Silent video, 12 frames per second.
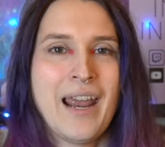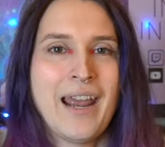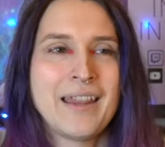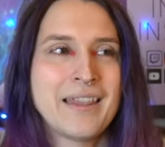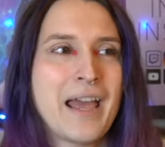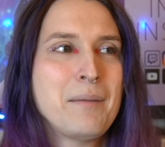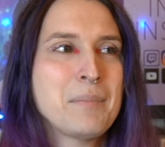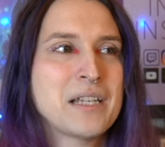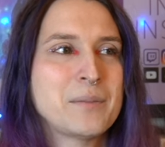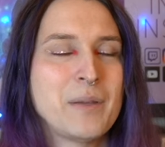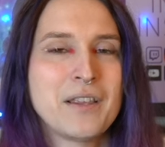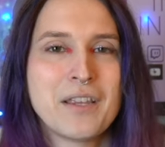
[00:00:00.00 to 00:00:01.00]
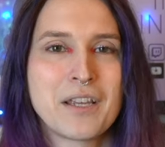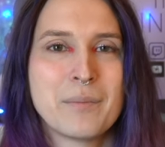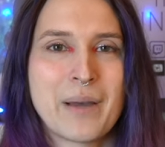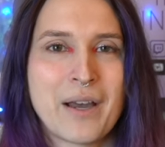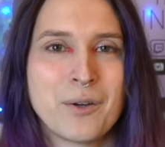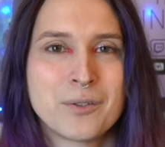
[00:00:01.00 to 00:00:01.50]
And that makes me think
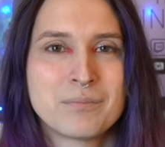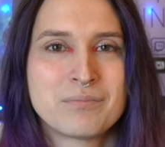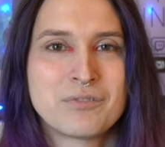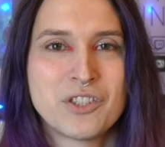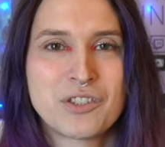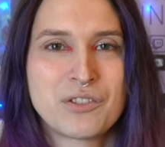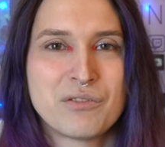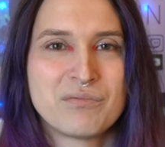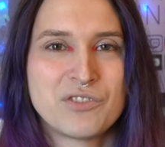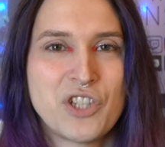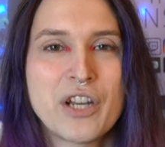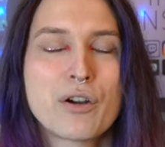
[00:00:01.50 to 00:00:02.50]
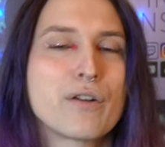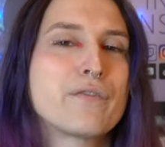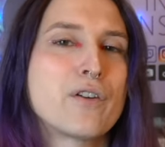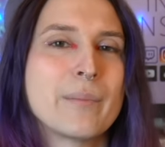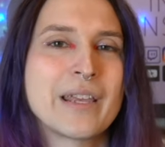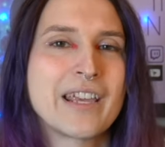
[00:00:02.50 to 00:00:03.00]
about just
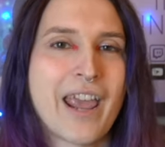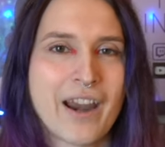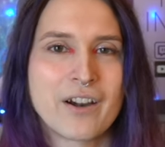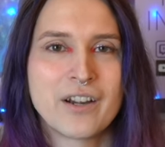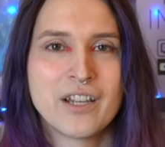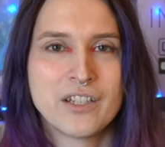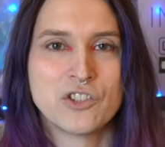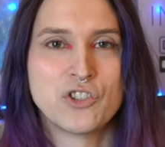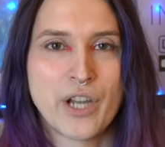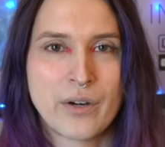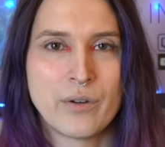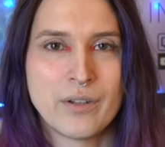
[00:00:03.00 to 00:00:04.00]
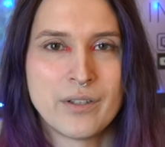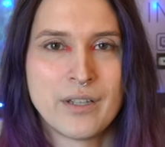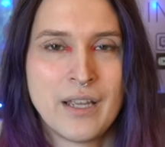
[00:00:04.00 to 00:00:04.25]
gender-affirming care in general.